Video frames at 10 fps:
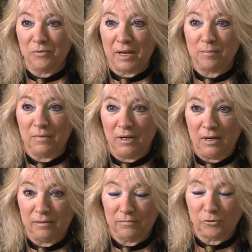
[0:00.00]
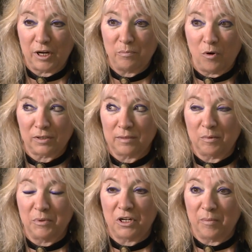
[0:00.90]
that I'm trademarked that I'm
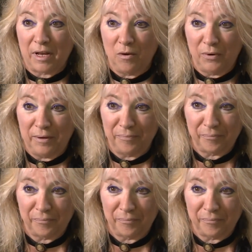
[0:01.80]
going to be coming out with.